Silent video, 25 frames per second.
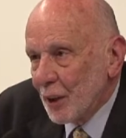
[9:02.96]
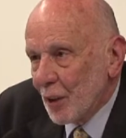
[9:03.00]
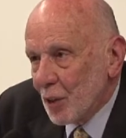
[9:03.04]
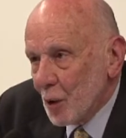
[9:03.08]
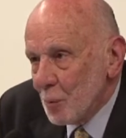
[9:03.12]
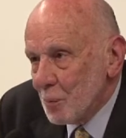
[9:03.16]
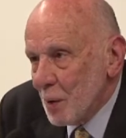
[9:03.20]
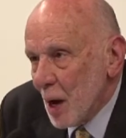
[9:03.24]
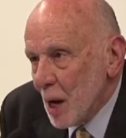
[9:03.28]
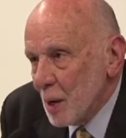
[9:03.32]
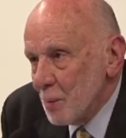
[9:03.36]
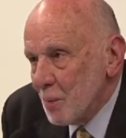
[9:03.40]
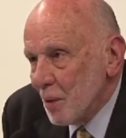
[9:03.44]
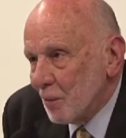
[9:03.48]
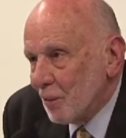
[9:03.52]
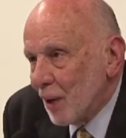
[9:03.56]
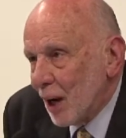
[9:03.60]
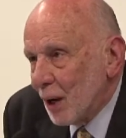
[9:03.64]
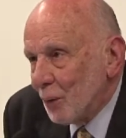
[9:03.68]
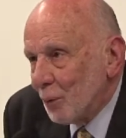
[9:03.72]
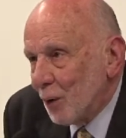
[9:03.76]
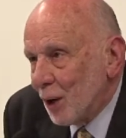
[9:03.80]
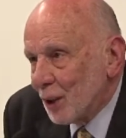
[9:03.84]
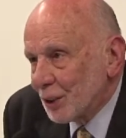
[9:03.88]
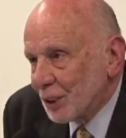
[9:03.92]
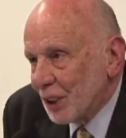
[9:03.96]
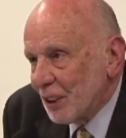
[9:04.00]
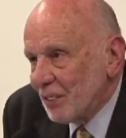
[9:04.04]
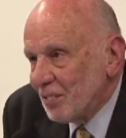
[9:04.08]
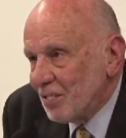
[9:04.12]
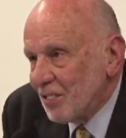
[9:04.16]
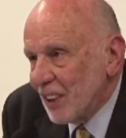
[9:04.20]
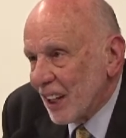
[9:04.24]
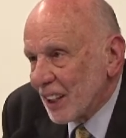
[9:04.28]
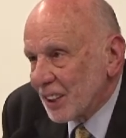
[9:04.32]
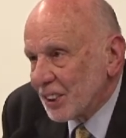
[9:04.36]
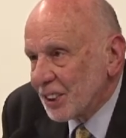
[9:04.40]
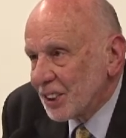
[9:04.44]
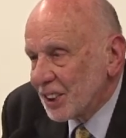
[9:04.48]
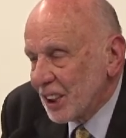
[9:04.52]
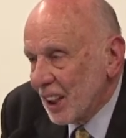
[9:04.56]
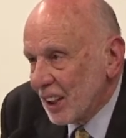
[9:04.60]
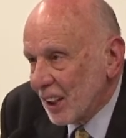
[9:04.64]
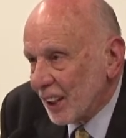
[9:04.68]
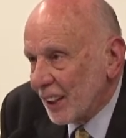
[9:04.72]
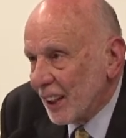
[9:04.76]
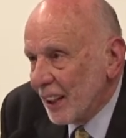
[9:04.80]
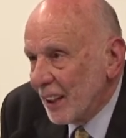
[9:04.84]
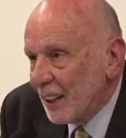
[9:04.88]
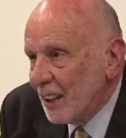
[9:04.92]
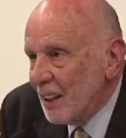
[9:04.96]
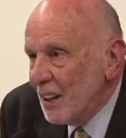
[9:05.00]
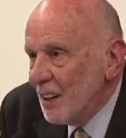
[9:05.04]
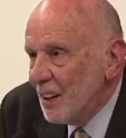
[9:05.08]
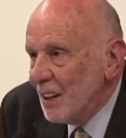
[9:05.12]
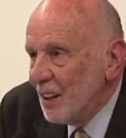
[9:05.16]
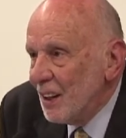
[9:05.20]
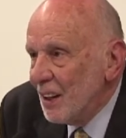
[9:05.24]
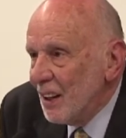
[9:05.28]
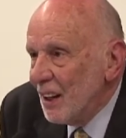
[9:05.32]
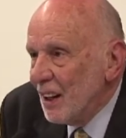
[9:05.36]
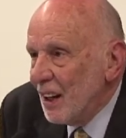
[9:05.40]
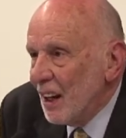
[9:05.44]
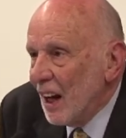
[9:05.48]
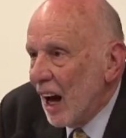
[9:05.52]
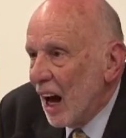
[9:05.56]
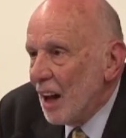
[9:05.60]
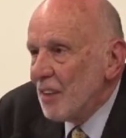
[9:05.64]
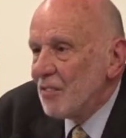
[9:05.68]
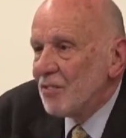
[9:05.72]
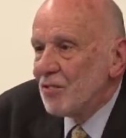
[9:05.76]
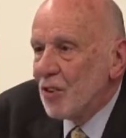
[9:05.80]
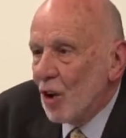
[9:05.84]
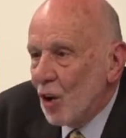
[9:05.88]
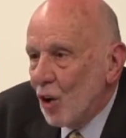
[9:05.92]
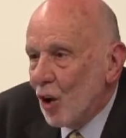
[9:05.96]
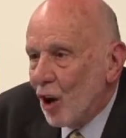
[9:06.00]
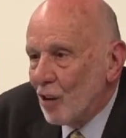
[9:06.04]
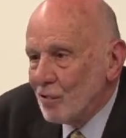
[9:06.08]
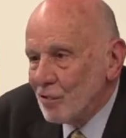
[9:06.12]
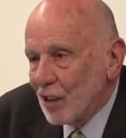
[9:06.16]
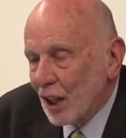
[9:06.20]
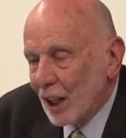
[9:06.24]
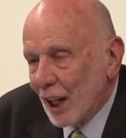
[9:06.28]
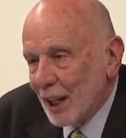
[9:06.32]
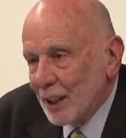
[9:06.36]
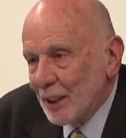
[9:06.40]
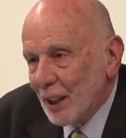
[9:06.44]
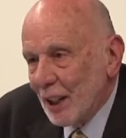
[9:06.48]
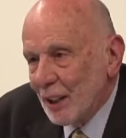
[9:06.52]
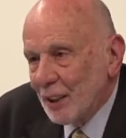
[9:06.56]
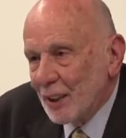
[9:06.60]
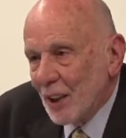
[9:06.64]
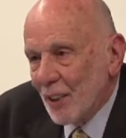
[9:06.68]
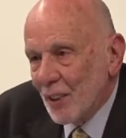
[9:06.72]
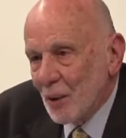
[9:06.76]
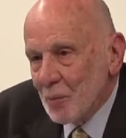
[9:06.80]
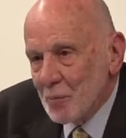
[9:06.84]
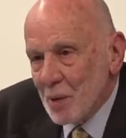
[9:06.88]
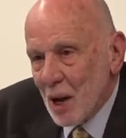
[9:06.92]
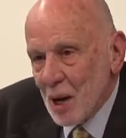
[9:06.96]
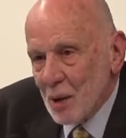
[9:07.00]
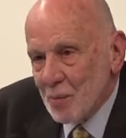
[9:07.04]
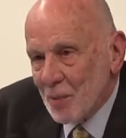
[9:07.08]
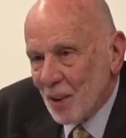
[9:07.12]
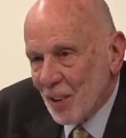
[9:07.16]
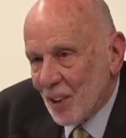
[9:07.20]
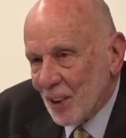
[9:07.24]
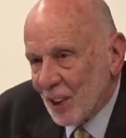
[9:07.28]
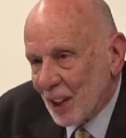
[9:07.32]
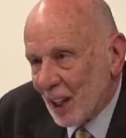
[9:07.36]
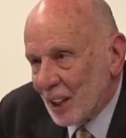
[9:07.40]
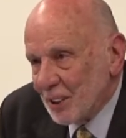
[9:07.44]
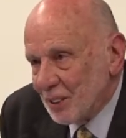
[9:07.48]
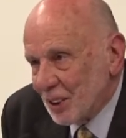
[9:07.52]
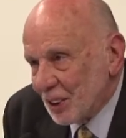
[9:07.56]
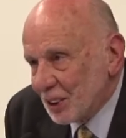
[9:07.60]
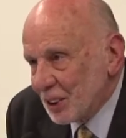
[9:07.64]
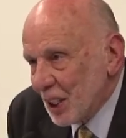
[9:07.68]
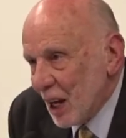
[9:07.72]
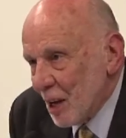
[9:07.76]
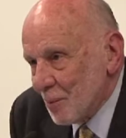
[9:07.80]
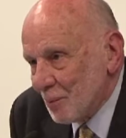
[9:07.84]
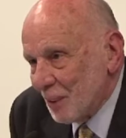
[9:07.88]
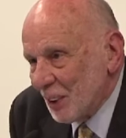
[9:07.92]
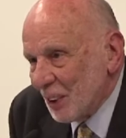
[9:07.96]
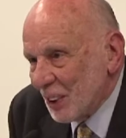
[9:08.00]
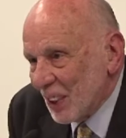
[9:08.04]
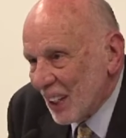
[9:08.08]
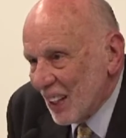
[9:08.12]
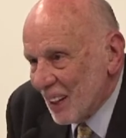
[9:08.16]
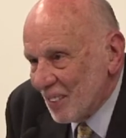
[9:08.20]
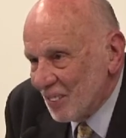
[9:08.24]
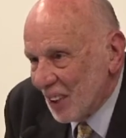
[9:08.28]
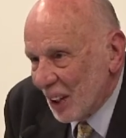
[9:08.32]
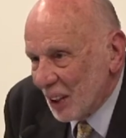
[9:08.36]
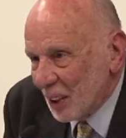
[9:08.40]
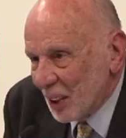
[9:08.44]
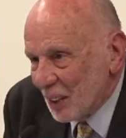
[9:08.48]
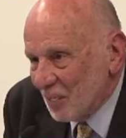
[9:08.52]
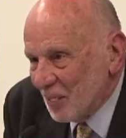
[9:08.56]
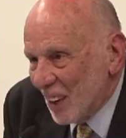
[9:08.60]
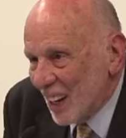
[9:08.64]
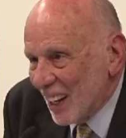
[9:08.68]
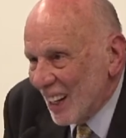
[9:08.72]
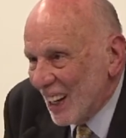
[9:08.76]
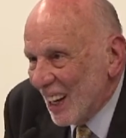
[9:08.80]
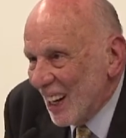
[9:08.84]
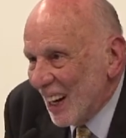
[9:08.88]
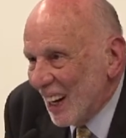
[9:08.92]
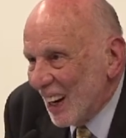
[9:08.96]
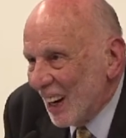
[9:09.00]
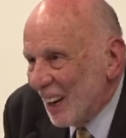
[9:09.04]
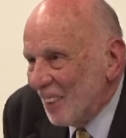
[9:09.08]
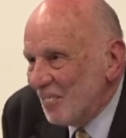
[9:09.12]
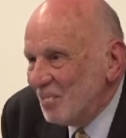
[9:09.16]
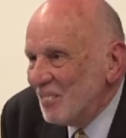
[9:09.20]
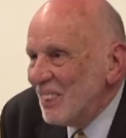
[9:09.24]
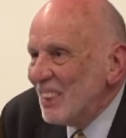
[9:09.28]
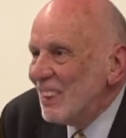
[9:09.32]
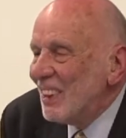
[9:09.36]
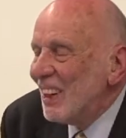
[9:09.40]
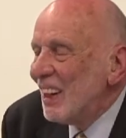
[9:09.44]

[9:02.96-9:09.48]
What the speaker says: to the paper I was in fact selling, and 4 relating to the paper that I just happened to have under my arm.